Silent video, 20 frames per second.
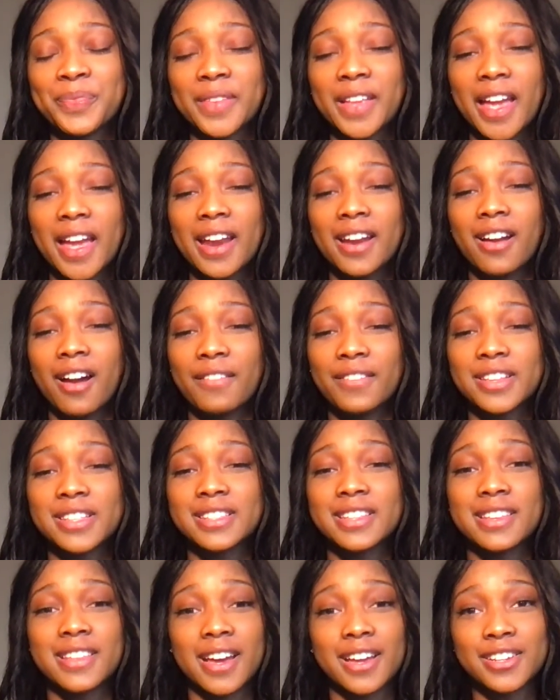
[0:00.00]
And
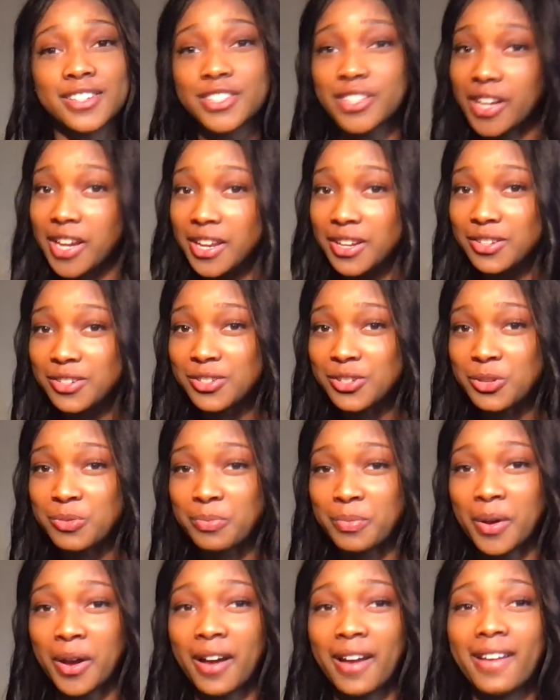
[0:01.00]
obviously that changed,
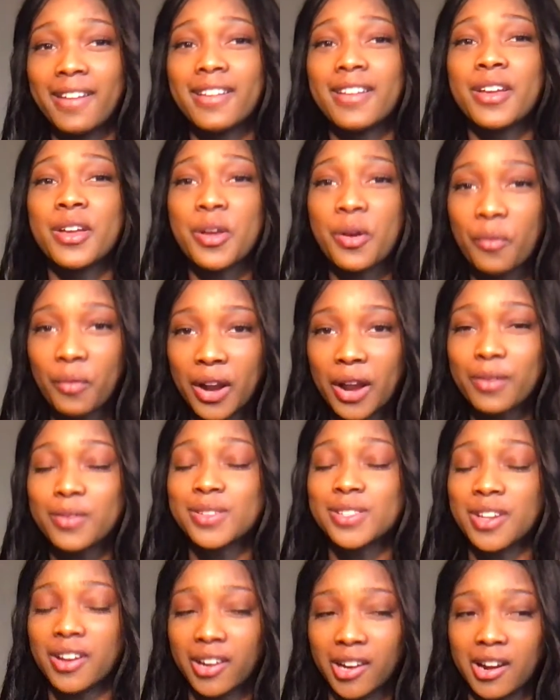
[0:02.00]
but when I
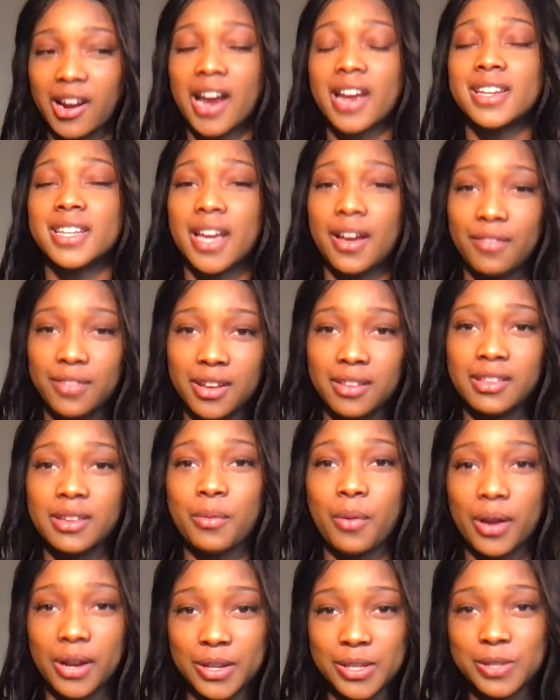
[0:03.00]
was younger, I definitely
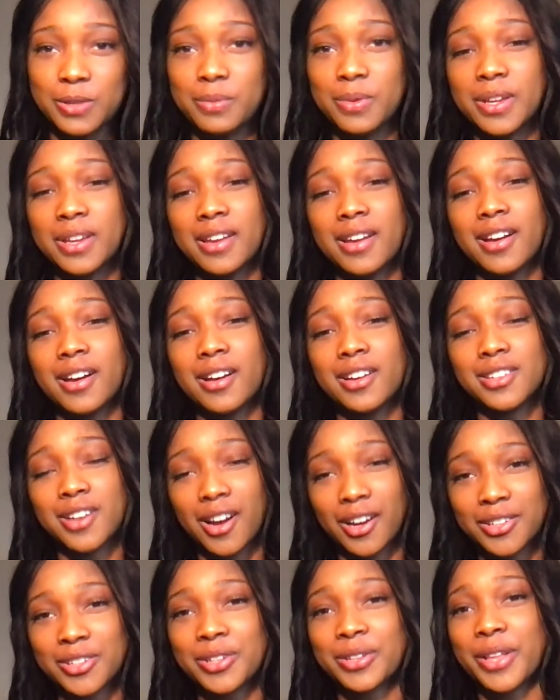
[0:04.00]
wanted to be a
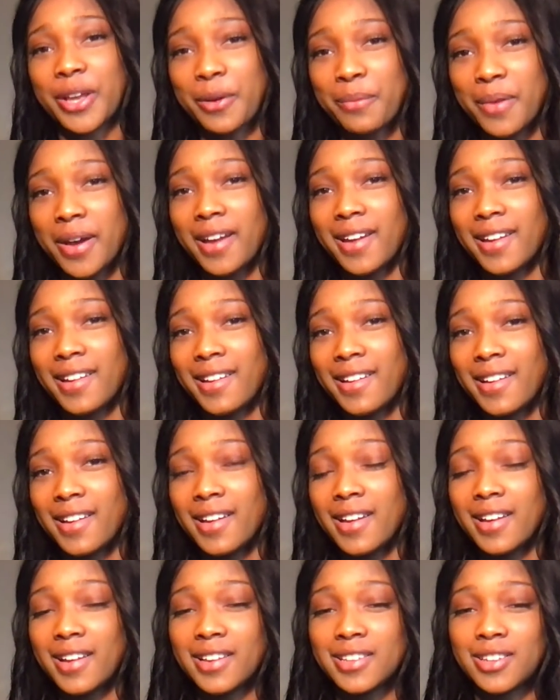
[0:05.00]
doctor like my
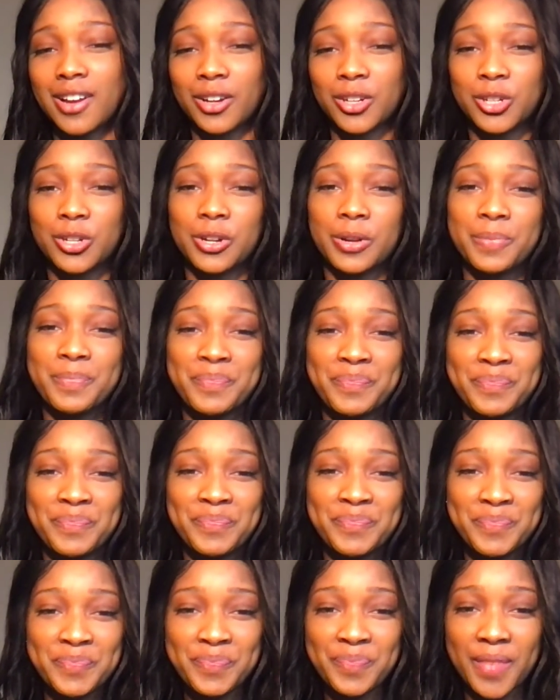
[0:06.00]
Dr.
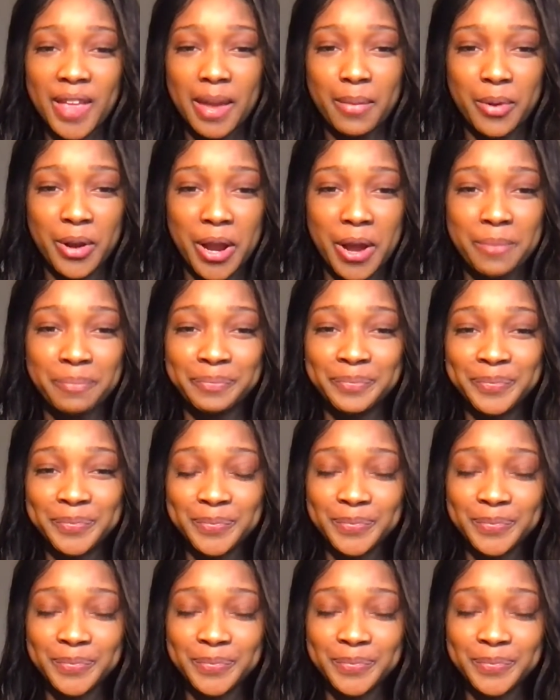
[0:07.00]
Abraham.